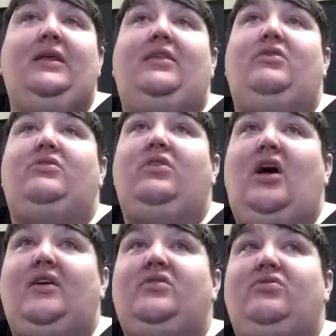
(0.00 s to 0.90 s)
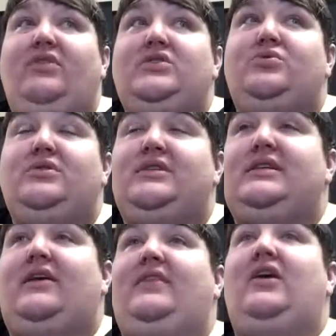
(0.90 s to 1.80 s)
There's lots of resources
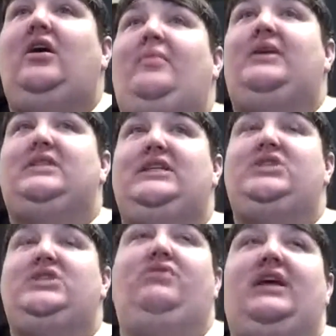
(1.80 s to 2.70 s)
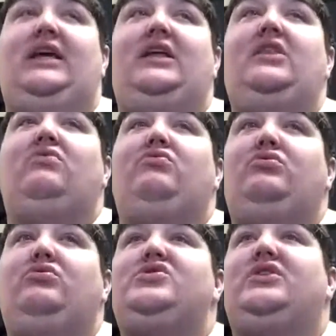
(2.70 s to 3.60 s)
out there about teaching reading. The
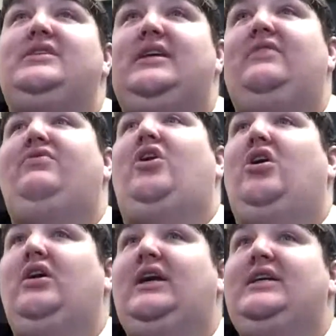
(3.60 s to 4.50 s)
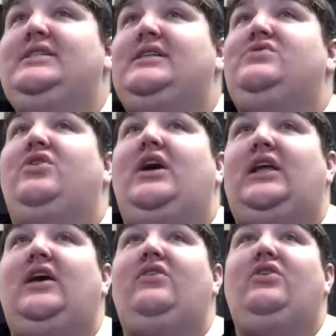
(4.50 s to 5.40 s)
rules are the same for our kids as for any
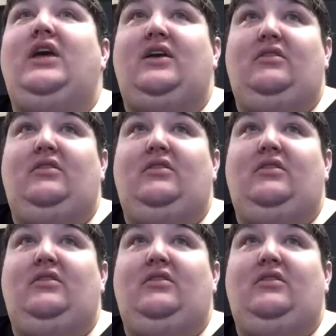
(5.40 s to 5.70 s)
other kid.